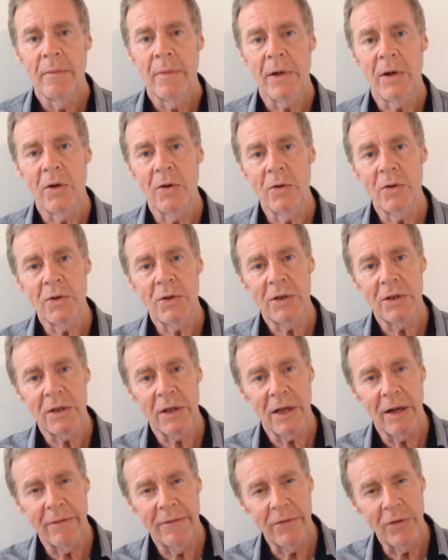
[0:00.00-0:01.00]
Because
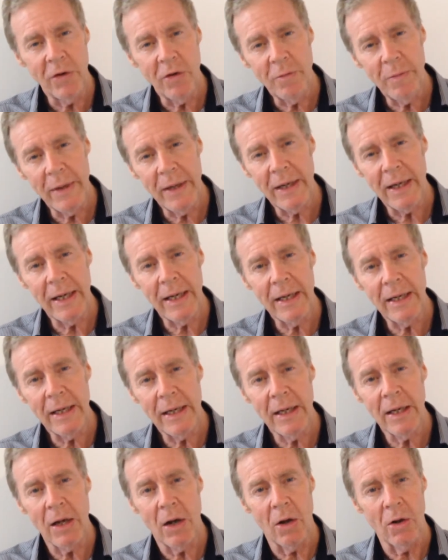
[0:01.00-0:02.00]
if you've been
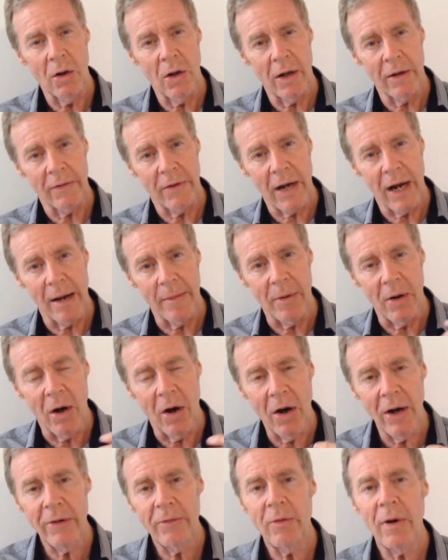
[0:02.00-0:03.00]
eating a lot of
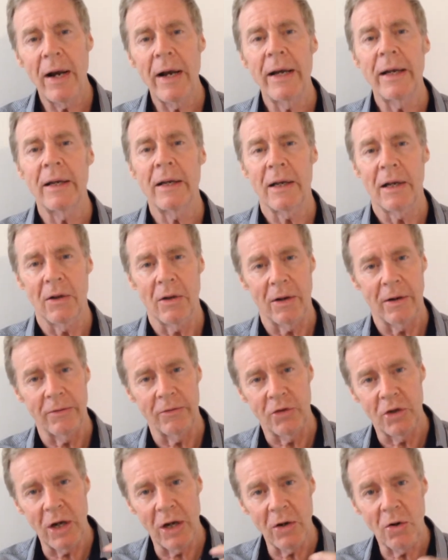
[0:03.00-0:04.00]
carbohydrate, a lot
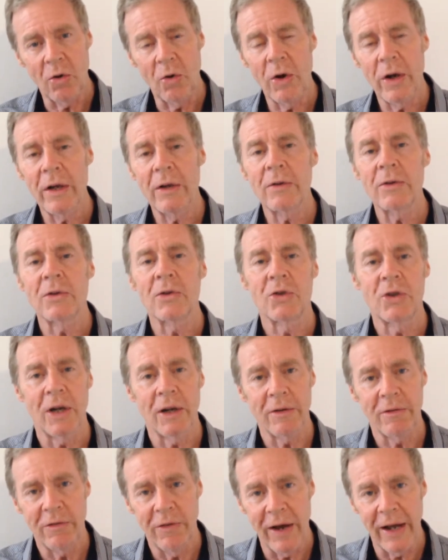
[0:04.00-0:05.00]
of junk oils,
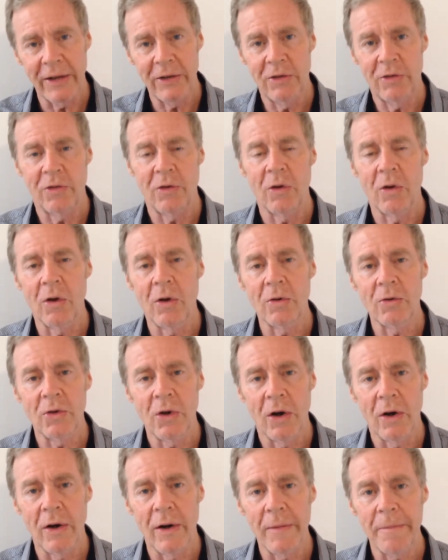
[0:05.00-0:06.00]
junk fats for a long
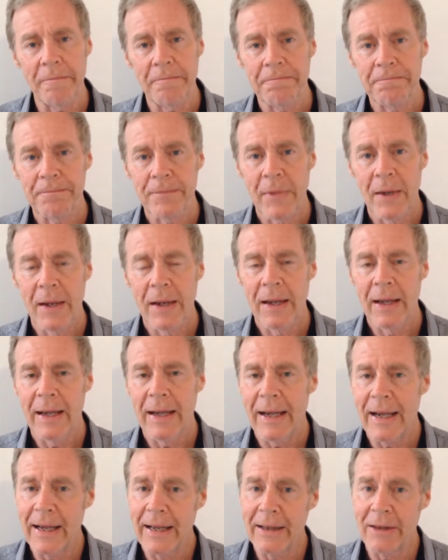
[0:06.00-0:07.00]
time,
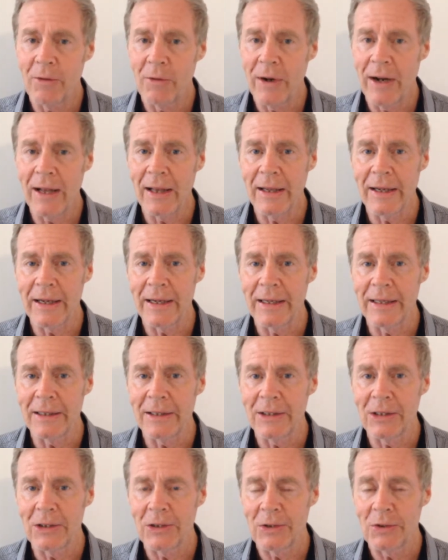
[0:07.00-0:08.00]
and the reality
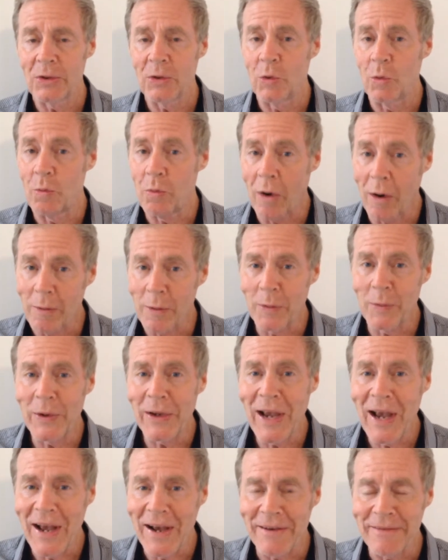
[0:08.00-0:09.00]
is you
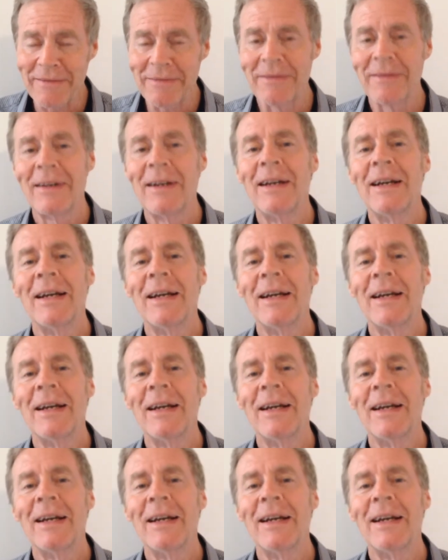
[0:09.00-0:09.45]
probably have,